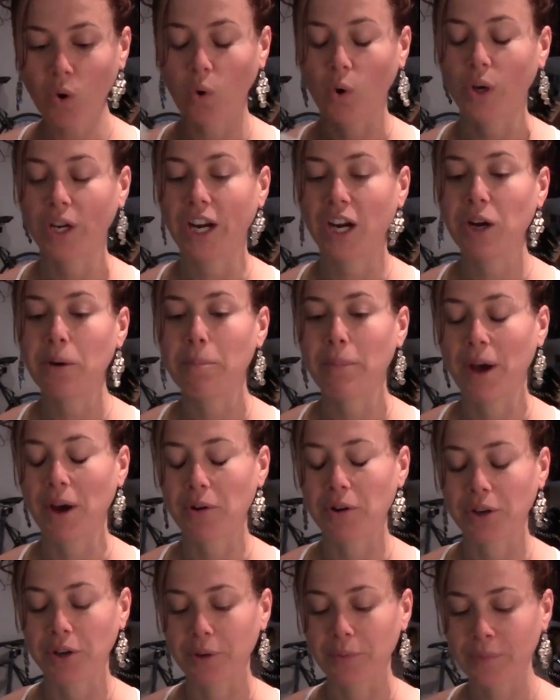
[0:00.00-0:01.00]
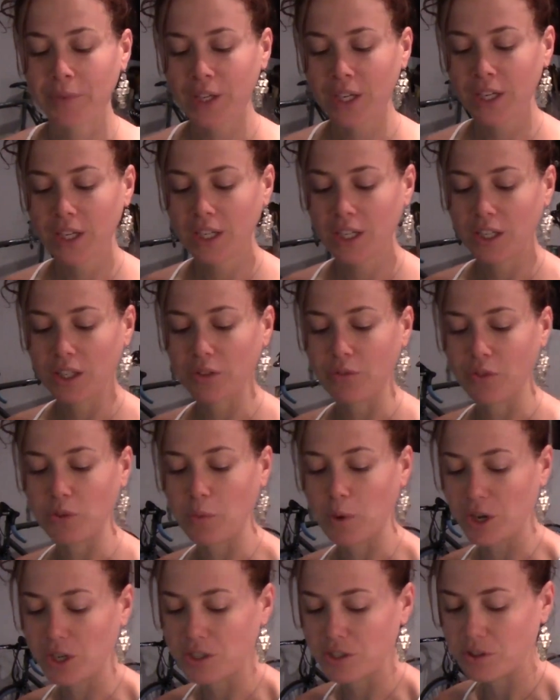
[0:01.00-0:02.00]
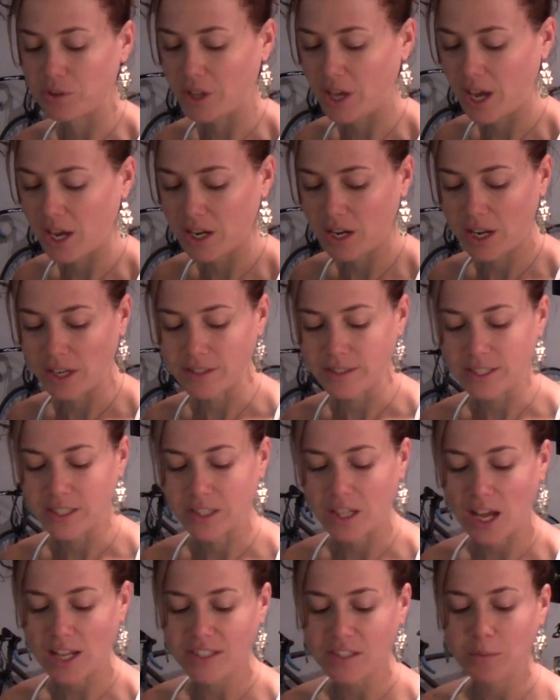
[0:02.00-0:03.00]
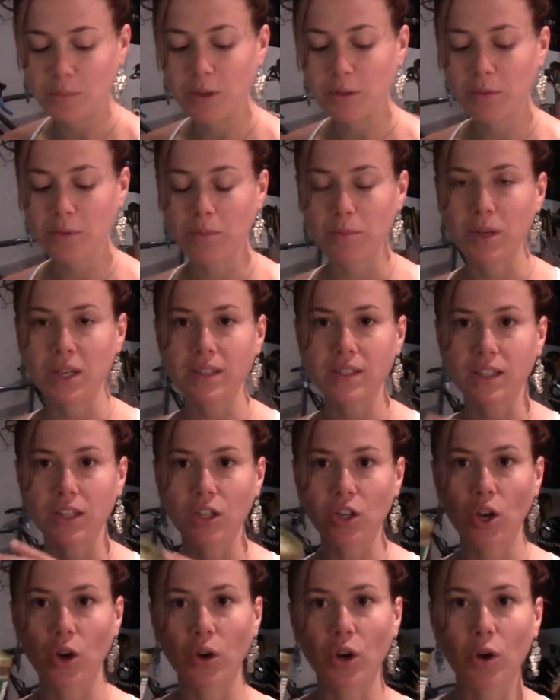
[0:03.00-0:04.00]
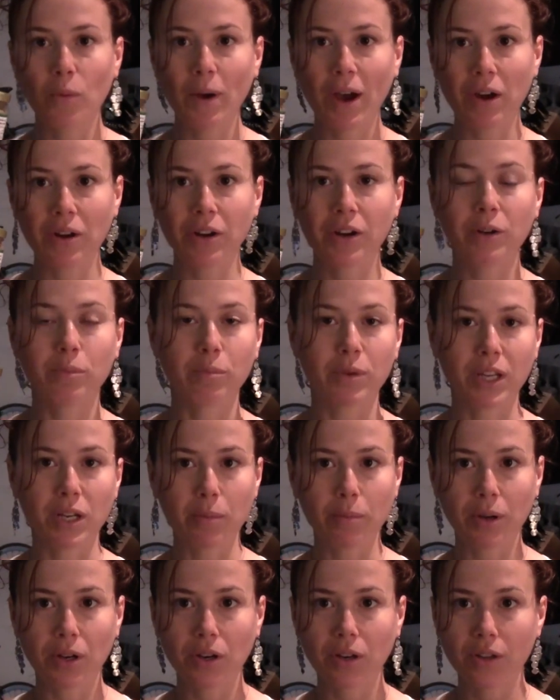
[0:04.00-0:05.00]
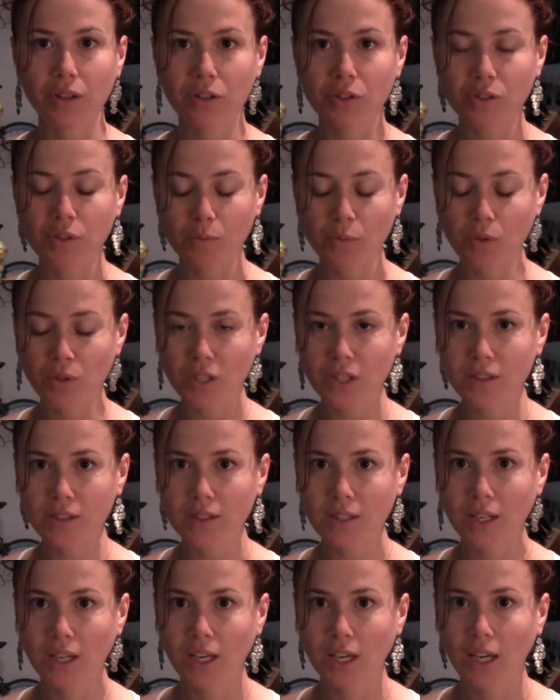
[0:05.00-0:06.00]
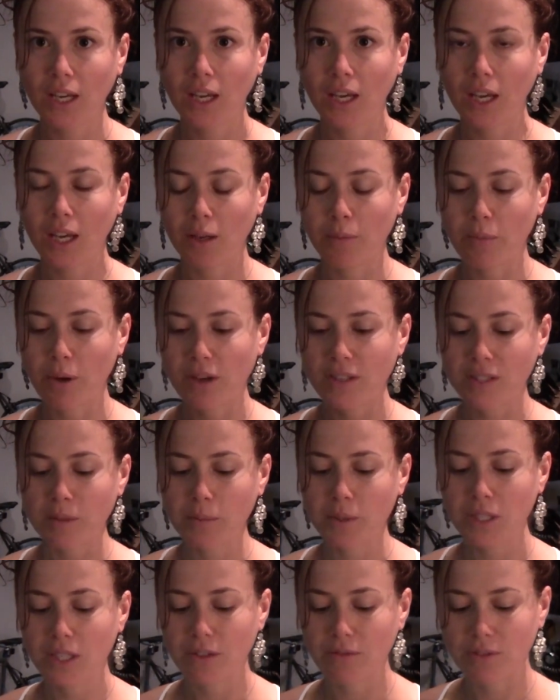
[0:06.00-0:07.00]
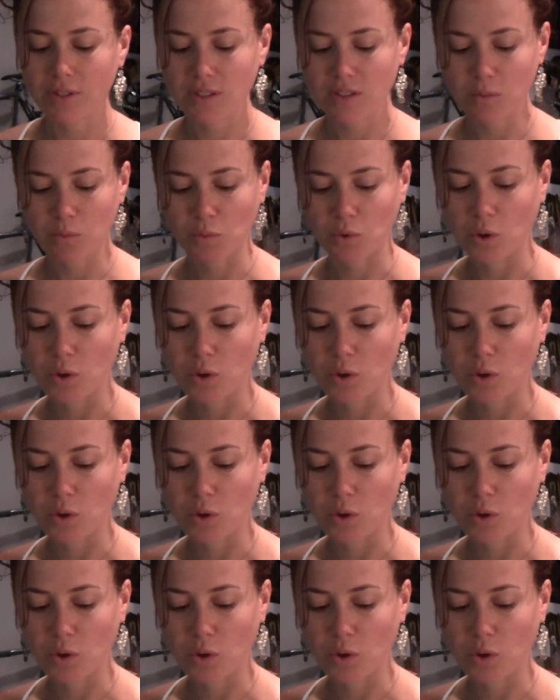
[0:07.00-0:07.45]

or carob powder, if you want to do that. I see lots of people mixing cocoa powder and peanut butter in their smoothies, and possibly even some